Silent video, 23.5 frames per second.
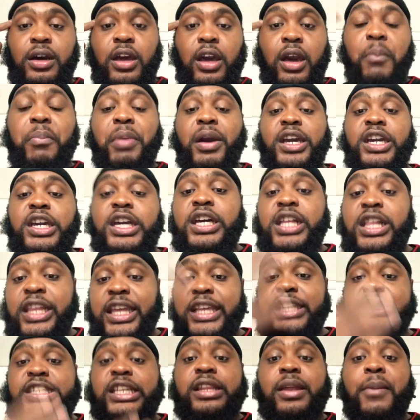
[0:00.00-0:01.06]
but
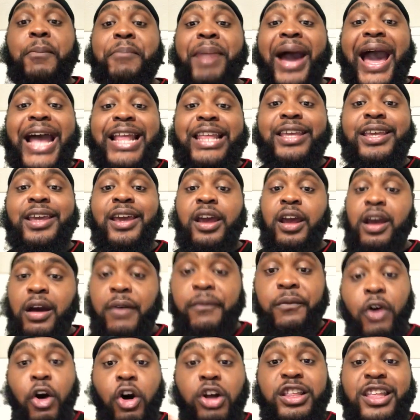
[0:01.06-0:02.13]
cleansing the body of
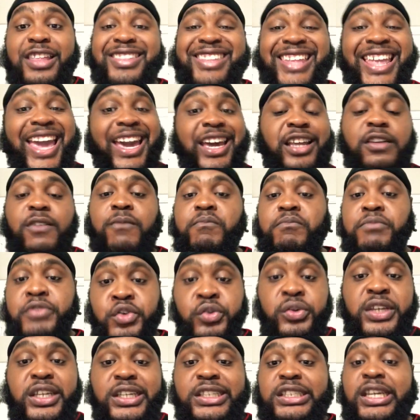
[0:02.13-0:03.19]
all the negative
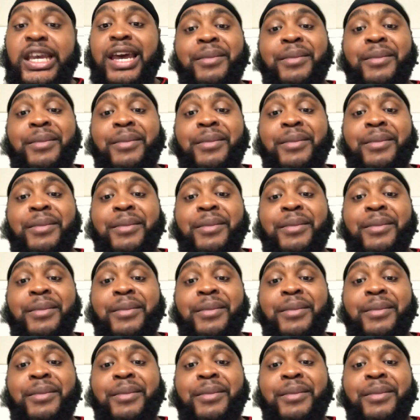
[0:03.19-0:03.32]
mucus